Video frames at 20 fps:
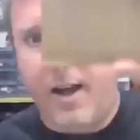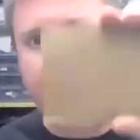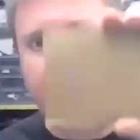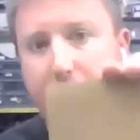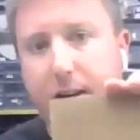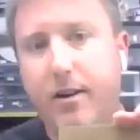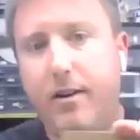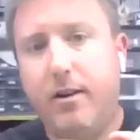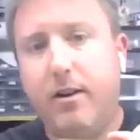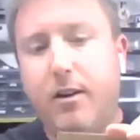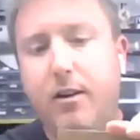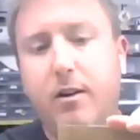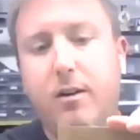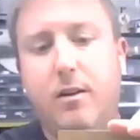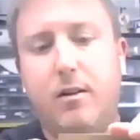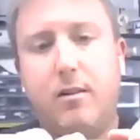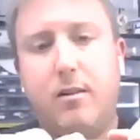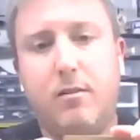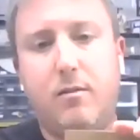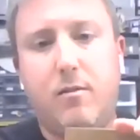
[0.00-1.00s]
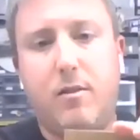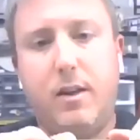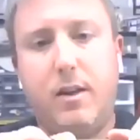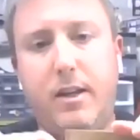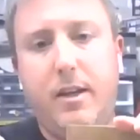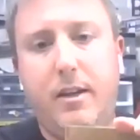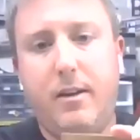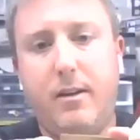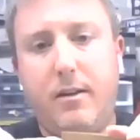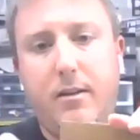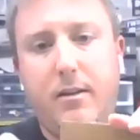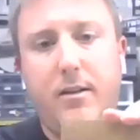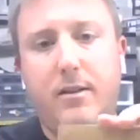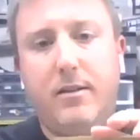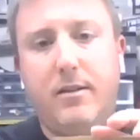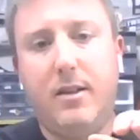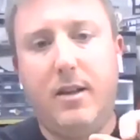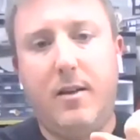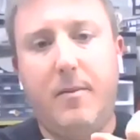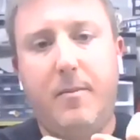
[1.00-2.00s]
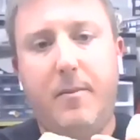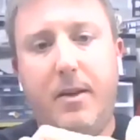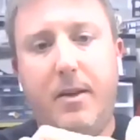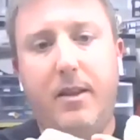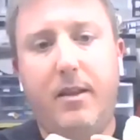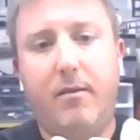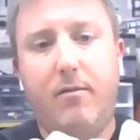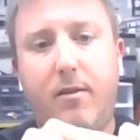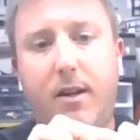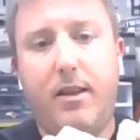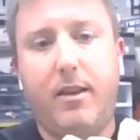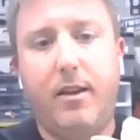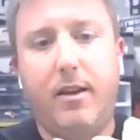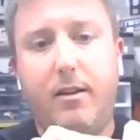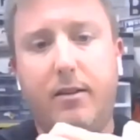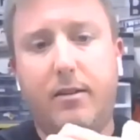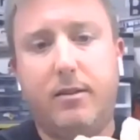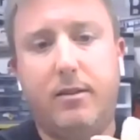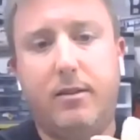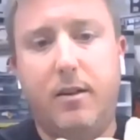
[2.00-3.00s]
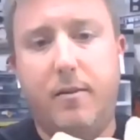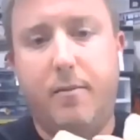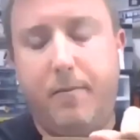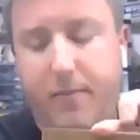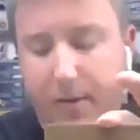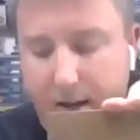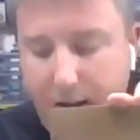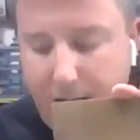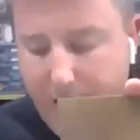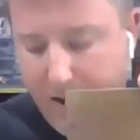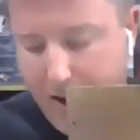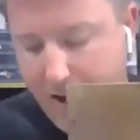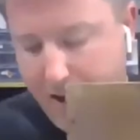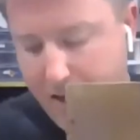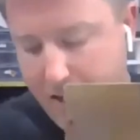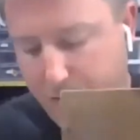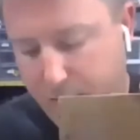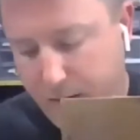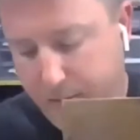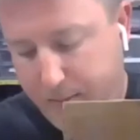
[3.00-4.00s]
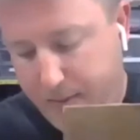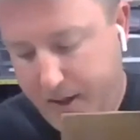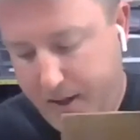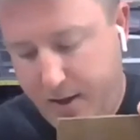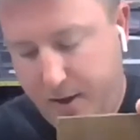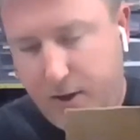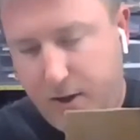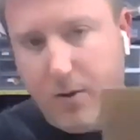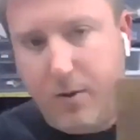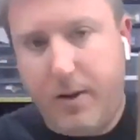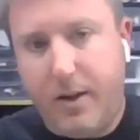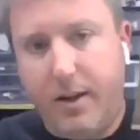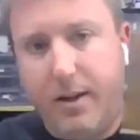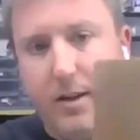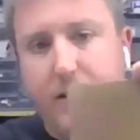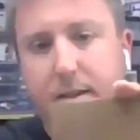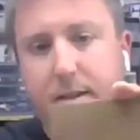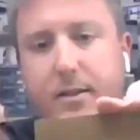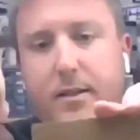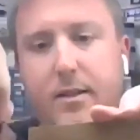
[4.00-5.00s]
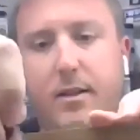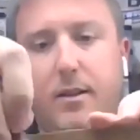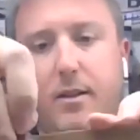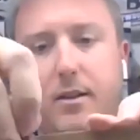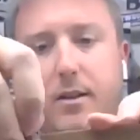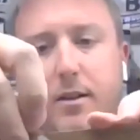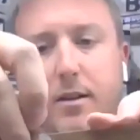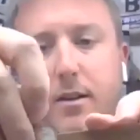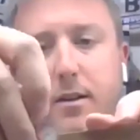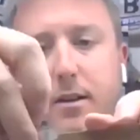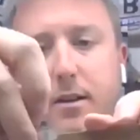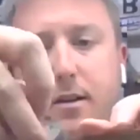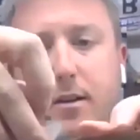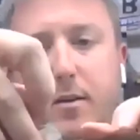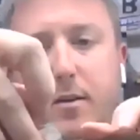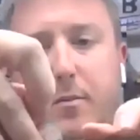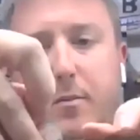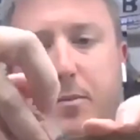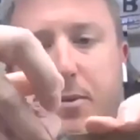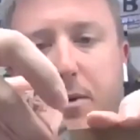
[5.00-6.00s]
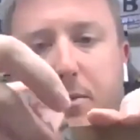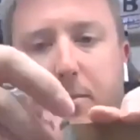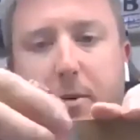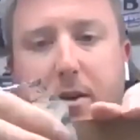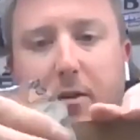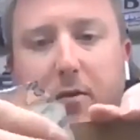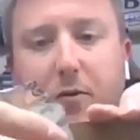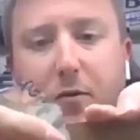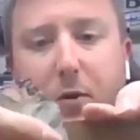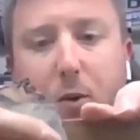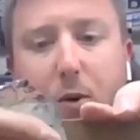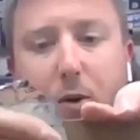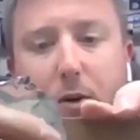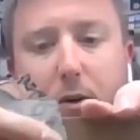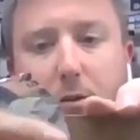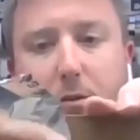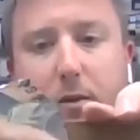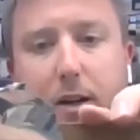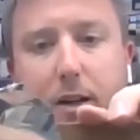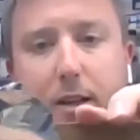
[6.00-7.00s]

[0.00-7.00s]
of added right here some and then right there some. And then what I'm going to do is put my foil